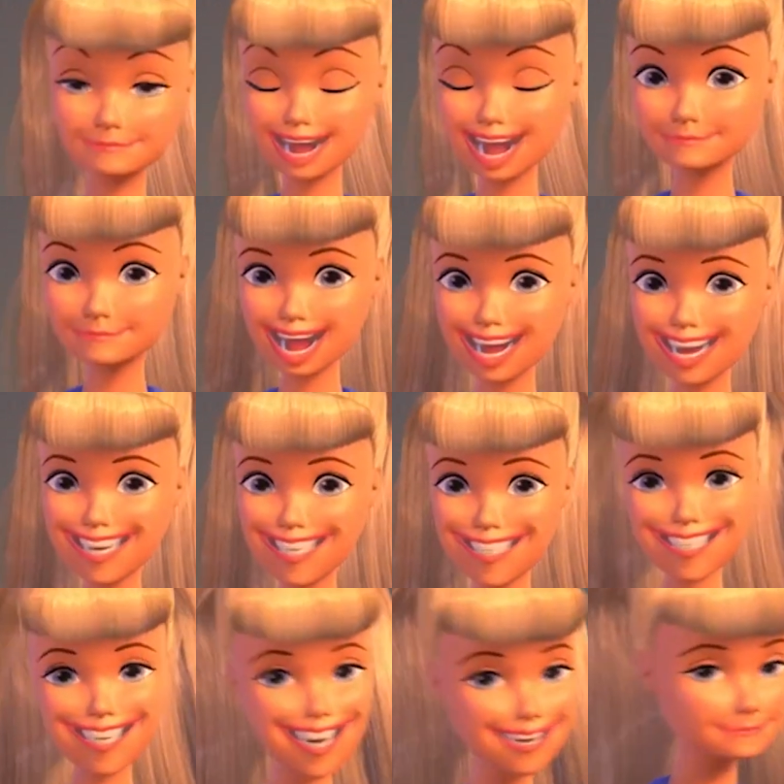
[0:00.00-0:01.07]
Bye-bye.
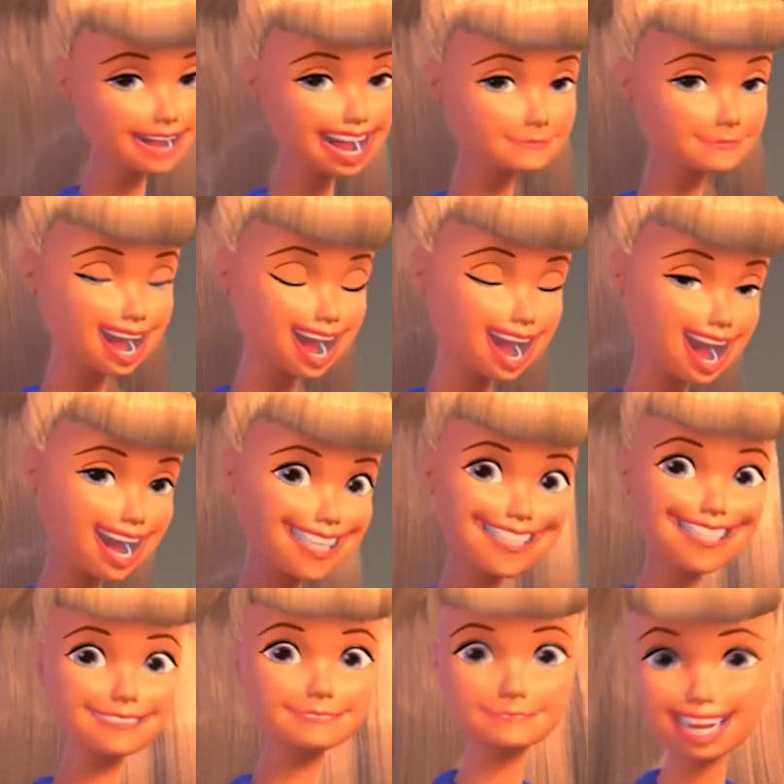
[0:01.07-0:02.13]
Bye-bye.
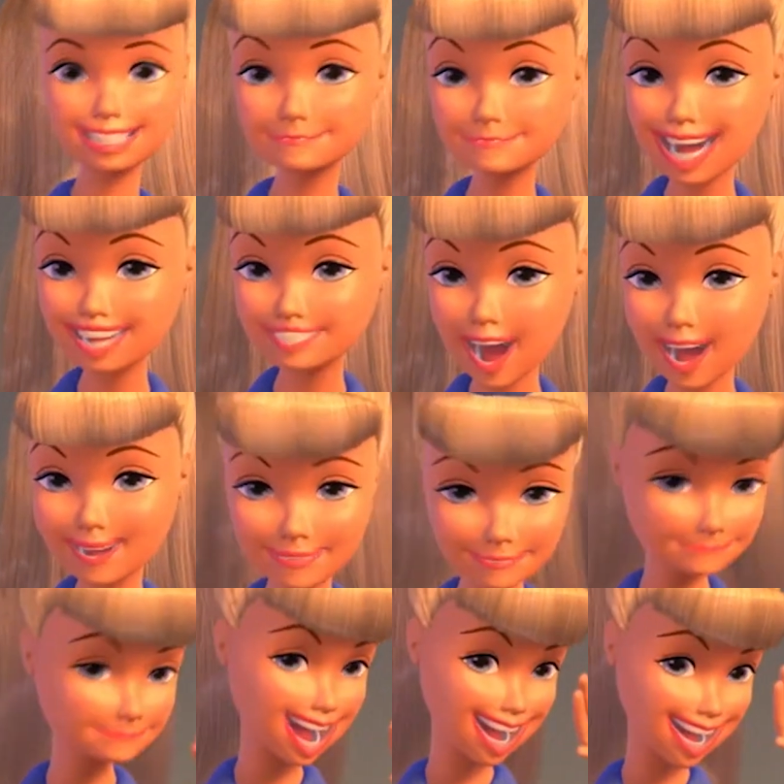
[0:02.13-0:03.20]
Bye-bye now.
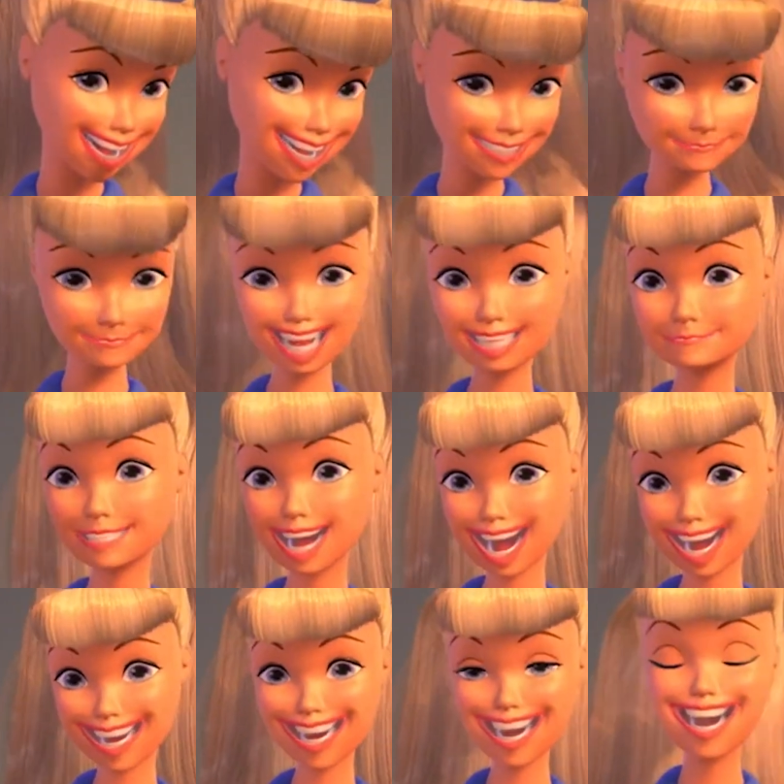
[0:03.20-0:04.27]
Bye.
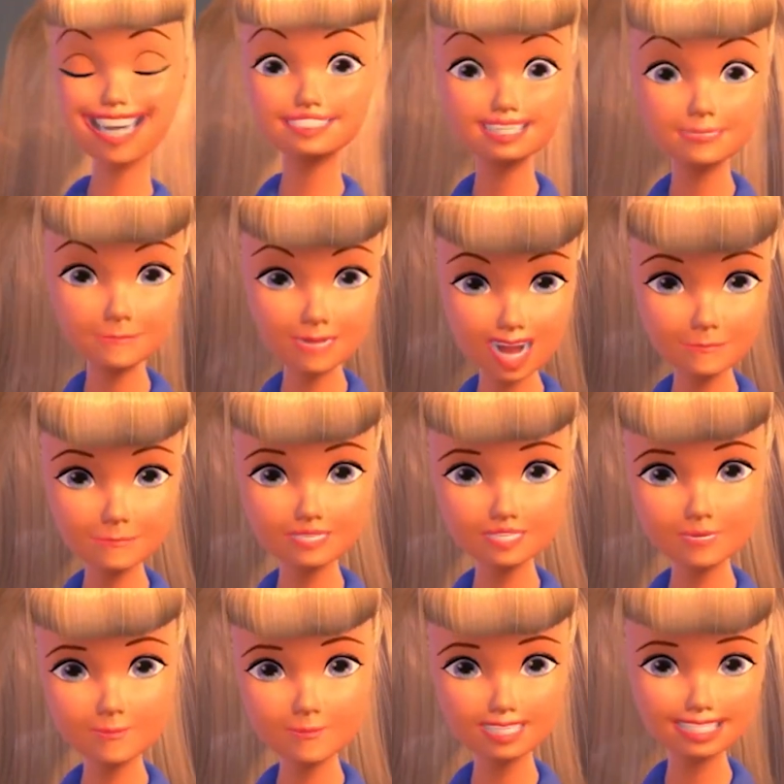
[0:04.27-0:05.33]
Bye-bye. Remember,
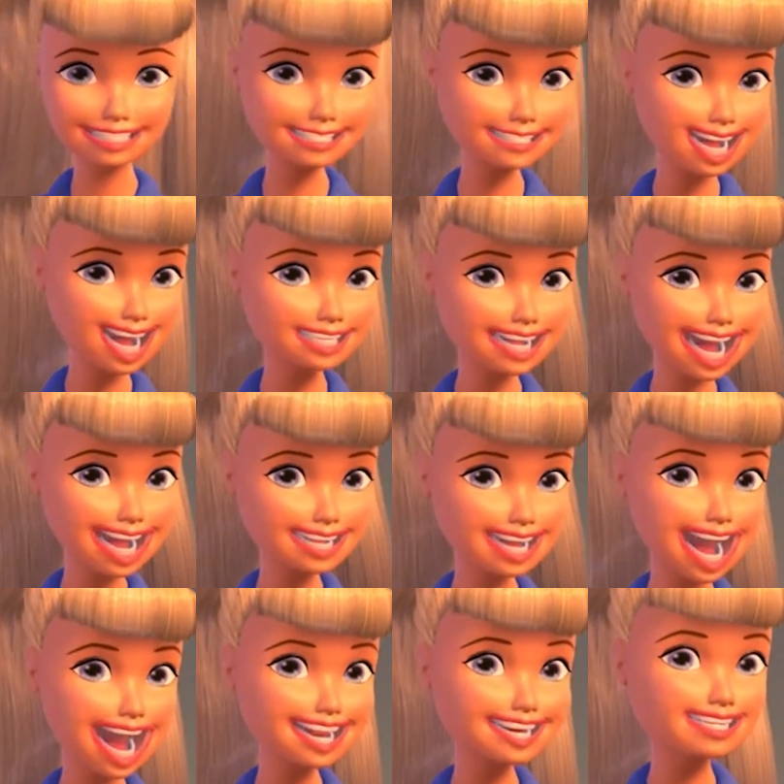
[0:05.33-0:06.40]
please discard
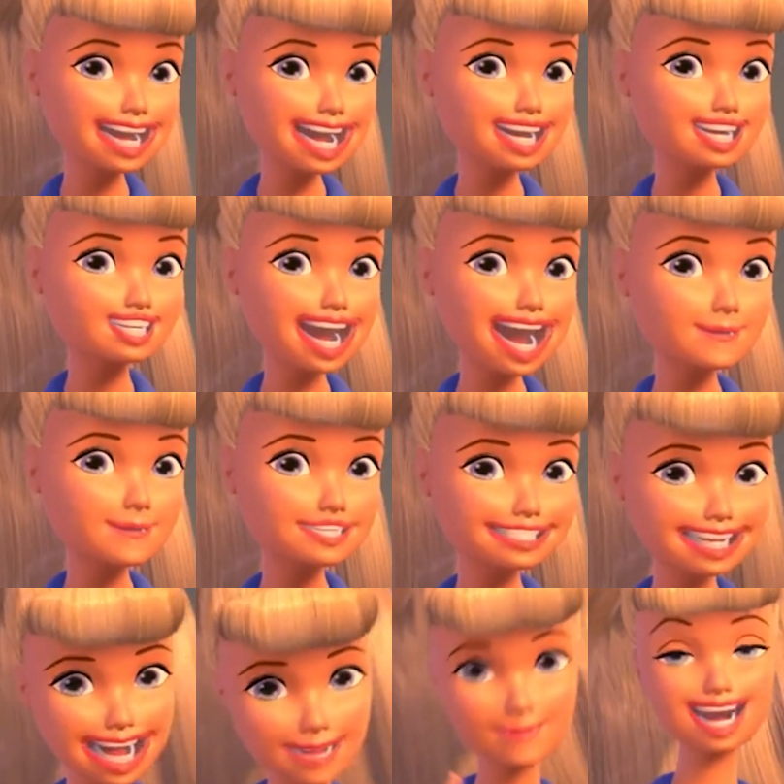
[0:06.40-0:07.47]
all candy wrappers and